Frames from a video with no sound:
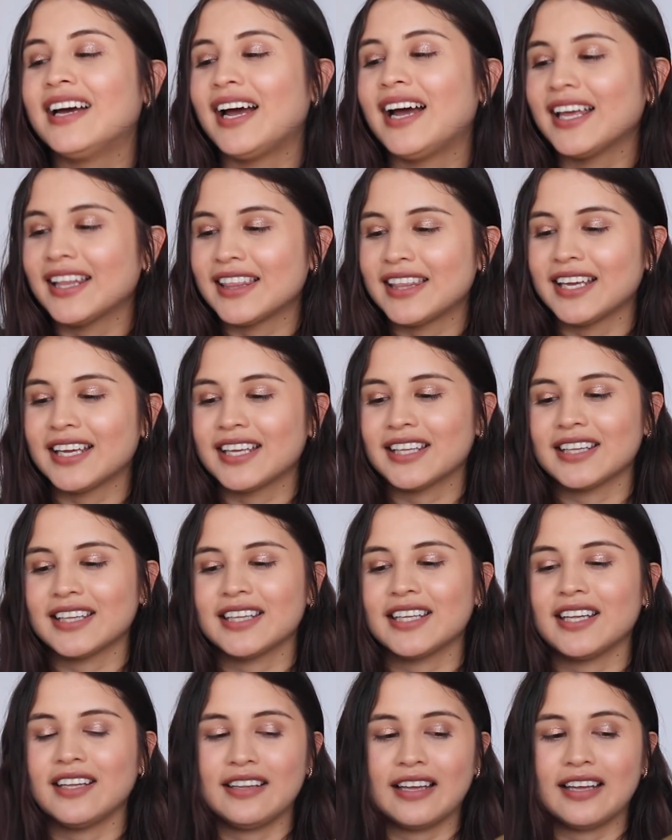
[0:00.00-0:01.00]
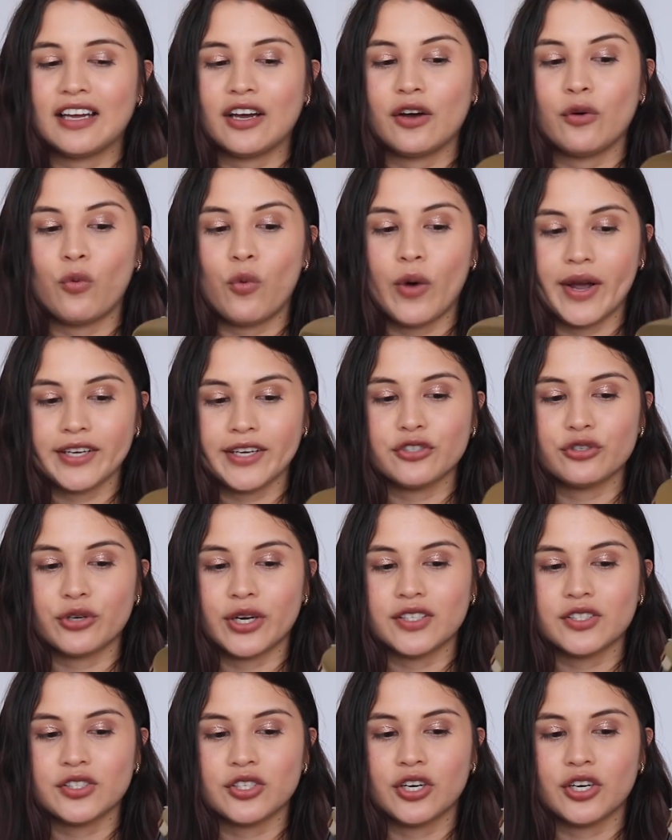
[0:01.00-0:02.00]
I think like a white
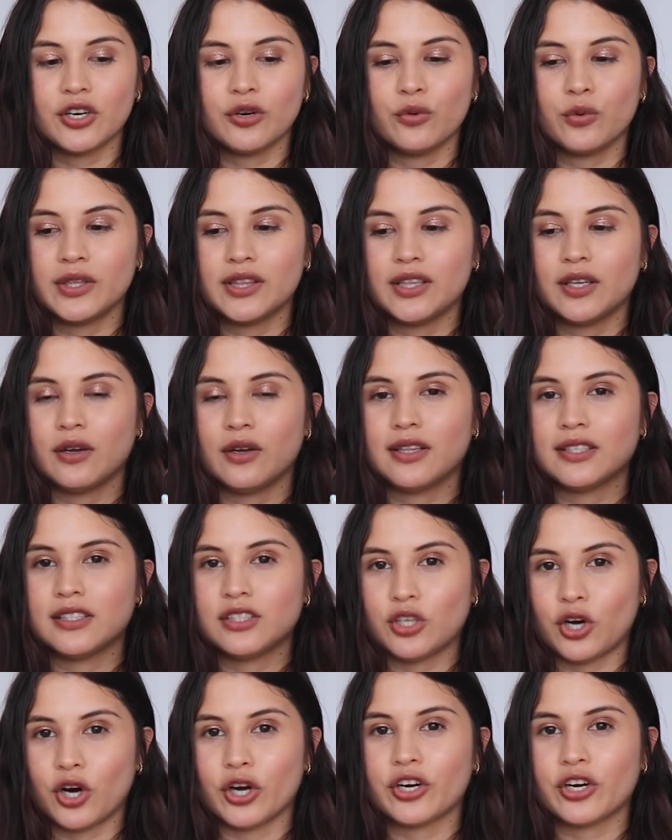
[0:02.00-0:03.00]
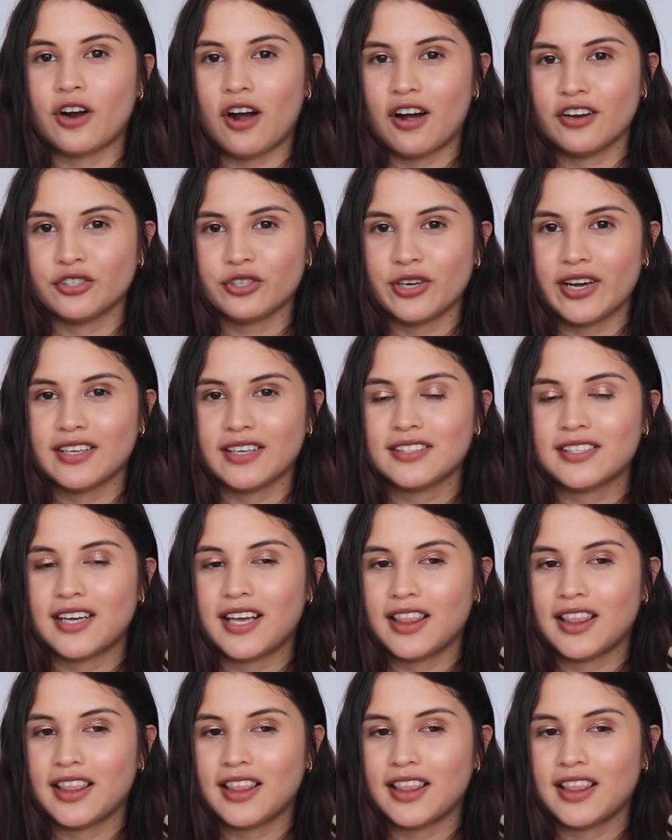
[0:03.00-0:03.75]
dresser with the dark contrast.